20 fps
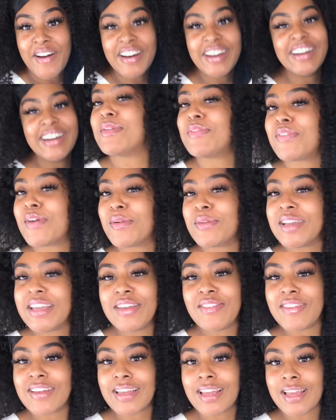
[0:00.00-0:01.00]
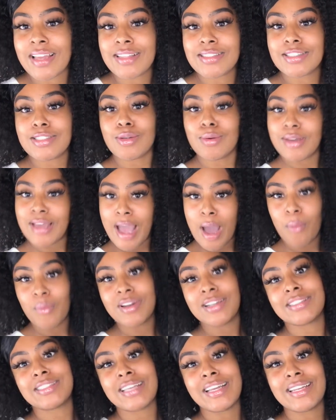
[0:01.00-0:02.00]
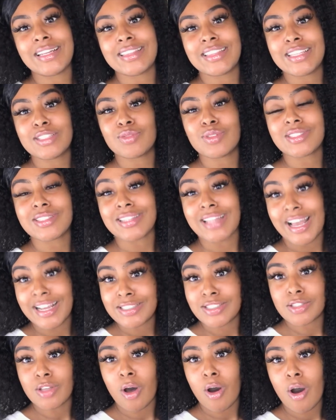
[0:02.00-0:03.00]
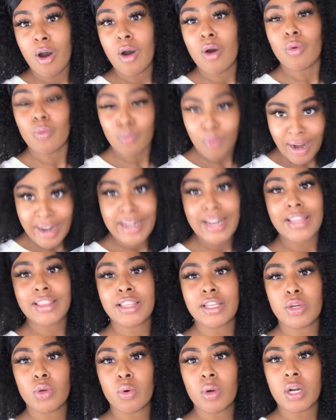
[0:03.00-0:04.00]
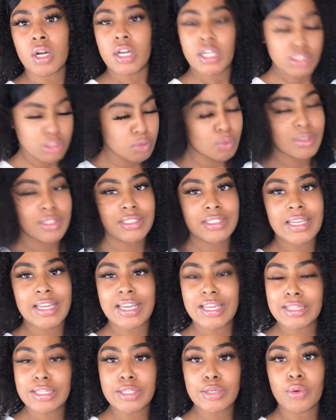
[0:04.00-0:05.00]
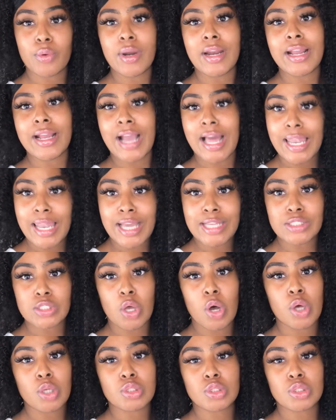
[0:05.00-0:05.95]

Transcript: Before we even get into it, I want to say that this was Lysol right at the door. As soon as it hit the door, it got Lysol.